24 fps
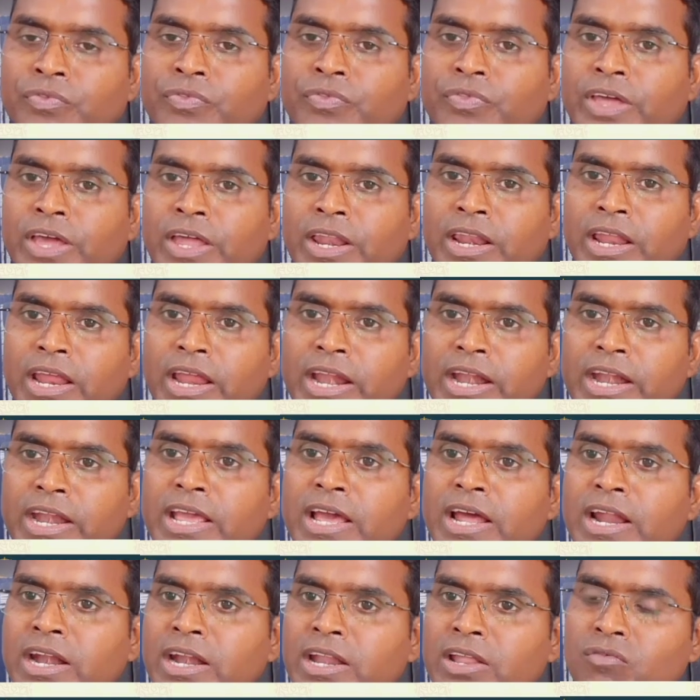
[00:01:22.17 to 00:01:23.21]
Then
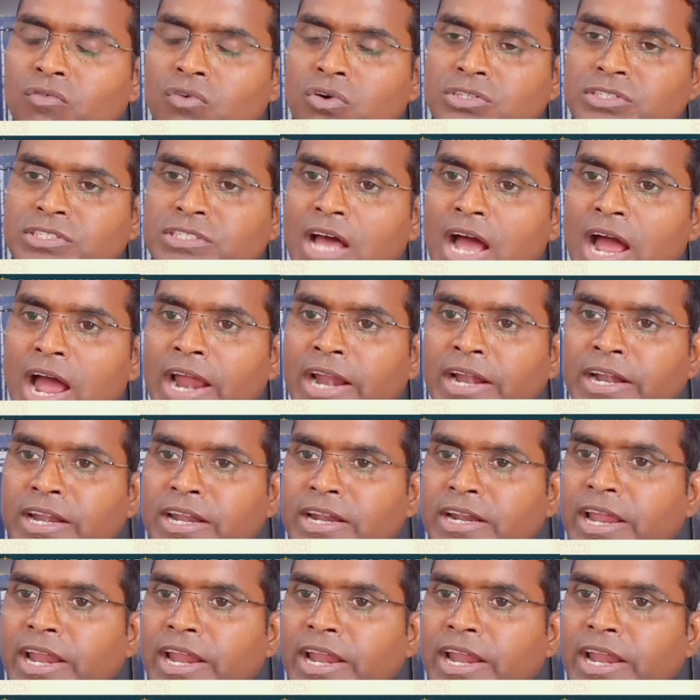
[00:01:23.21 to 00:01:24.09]
Indian Divorce Act